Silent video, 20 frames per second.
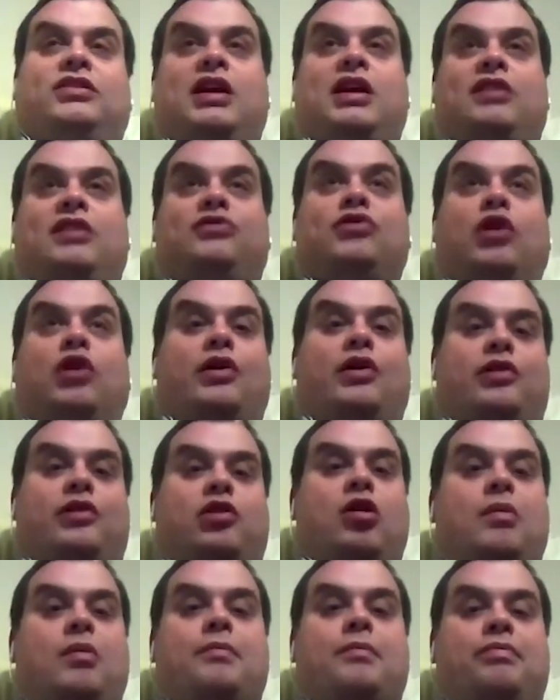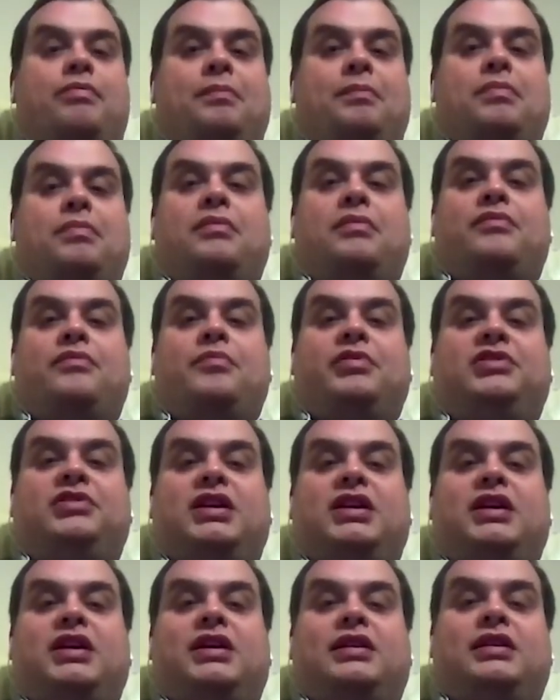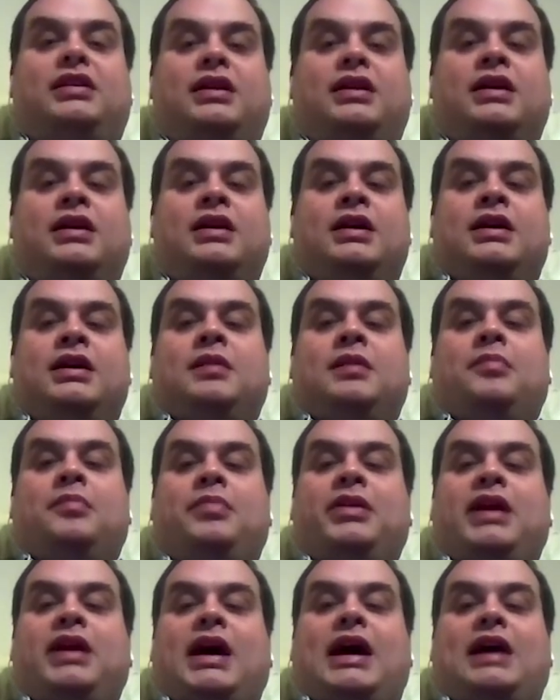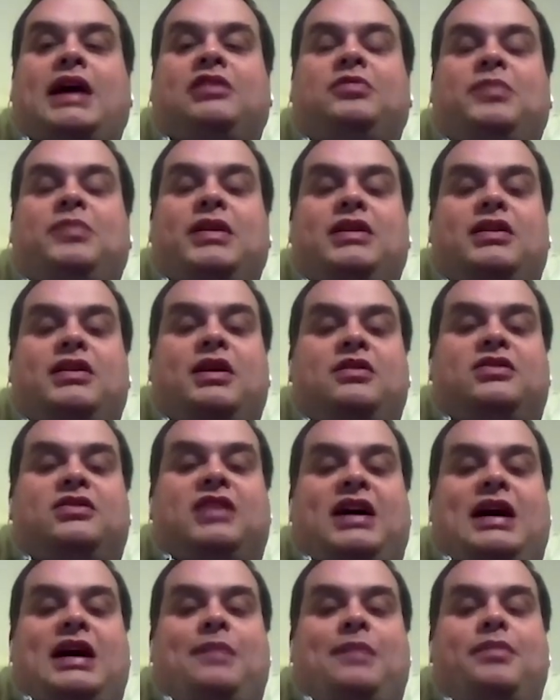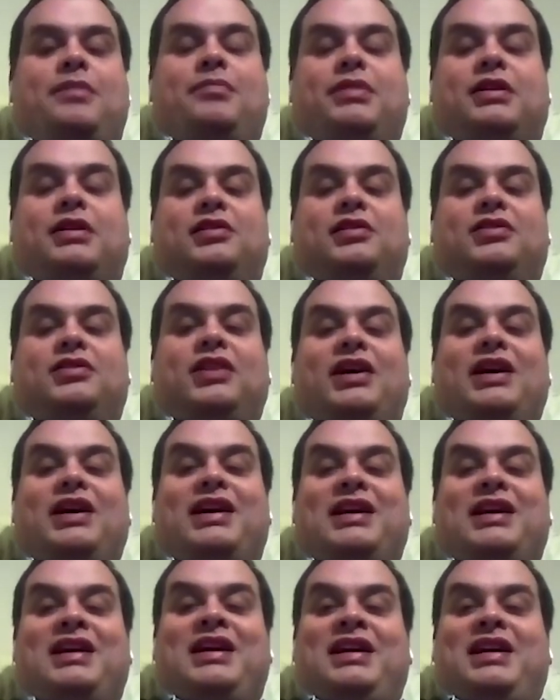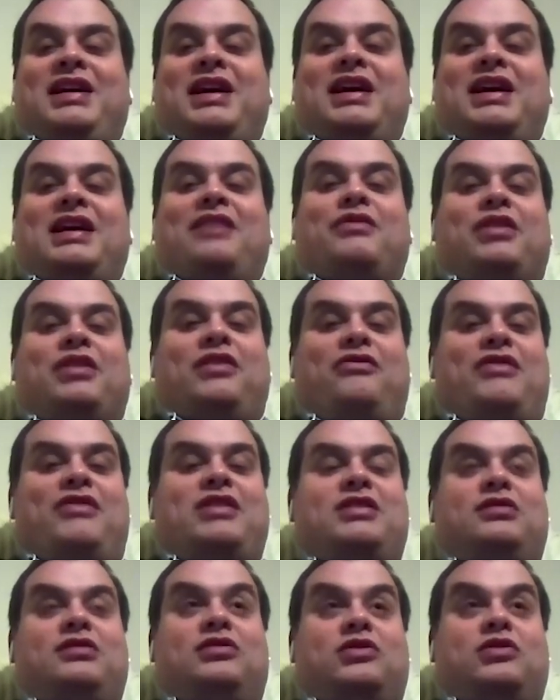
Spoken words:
It's not a common problem with them particularly, but it has been known to happen because I've got a friend who's got.